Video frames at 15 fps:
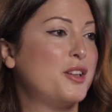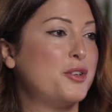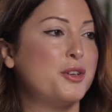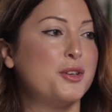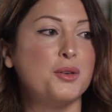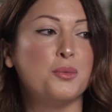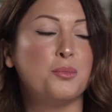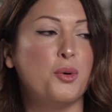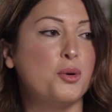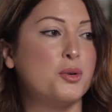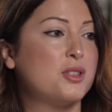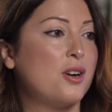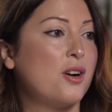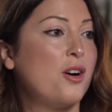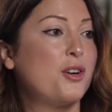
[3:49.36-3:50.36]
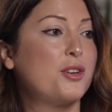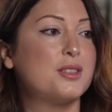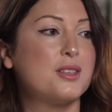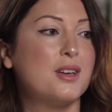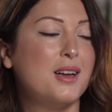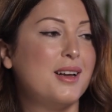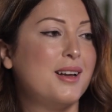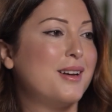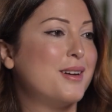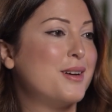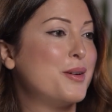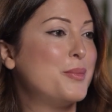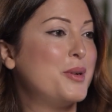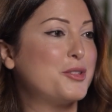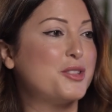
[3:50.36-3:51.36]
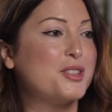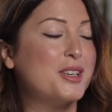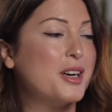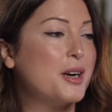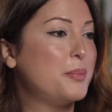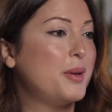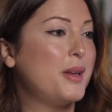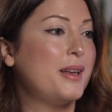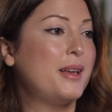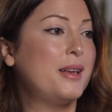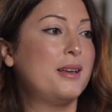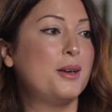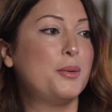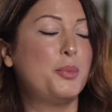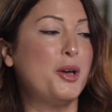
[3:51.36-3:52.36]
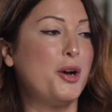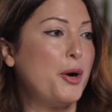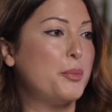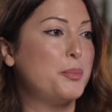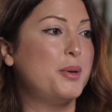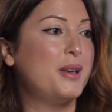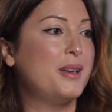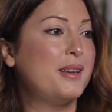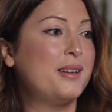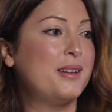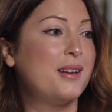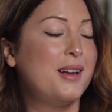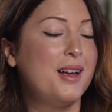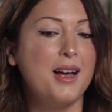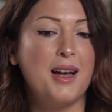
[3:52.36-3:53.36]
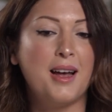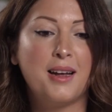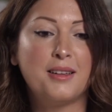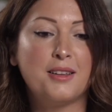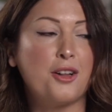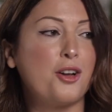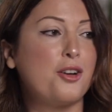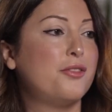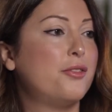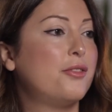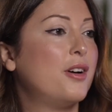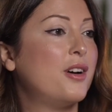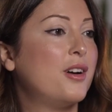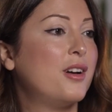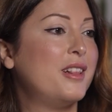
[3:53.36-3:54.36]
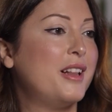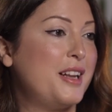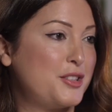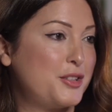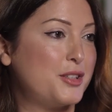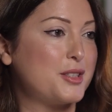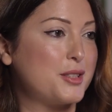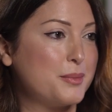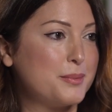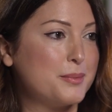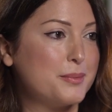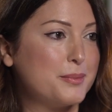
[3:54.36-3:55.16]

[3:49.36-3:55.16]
filler, Botox, mesotherapy, PRP, and a lot of lasers.